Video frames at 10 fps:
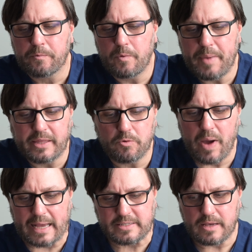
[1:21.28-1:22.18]
We make the
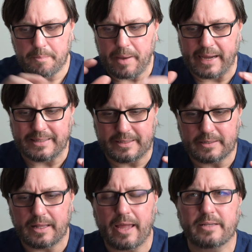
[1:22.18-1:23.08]
wax up
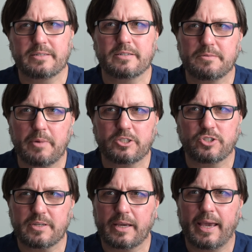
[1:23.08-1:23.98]
idealized as much
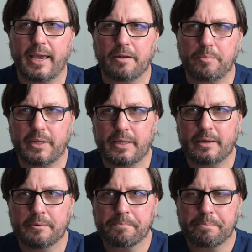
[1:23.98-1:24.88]
as it can
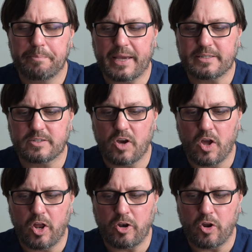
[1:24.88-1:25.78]
be based
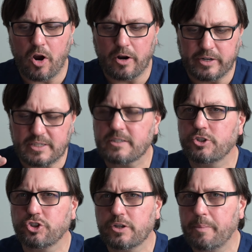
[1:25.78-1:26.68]
on our
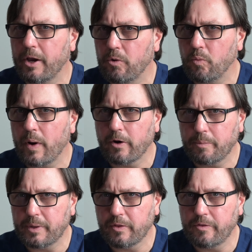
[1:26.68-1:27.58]
decision about where to
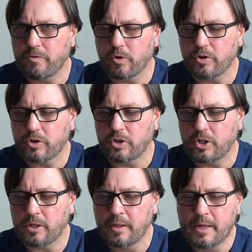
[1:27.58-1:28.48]
build the
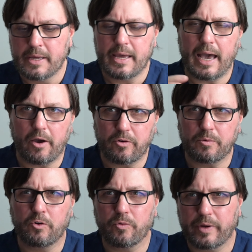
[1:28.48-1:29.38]
vertical, how
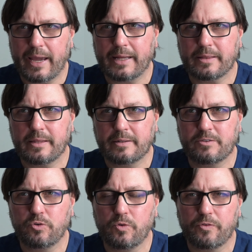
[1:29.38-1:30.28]
to create the
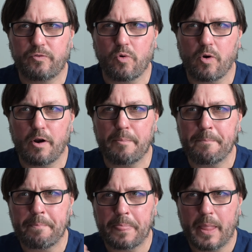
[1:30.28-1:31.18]
tooth
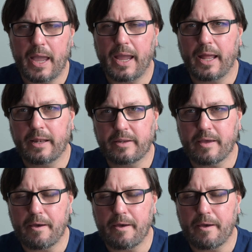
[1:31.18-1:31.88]
form, and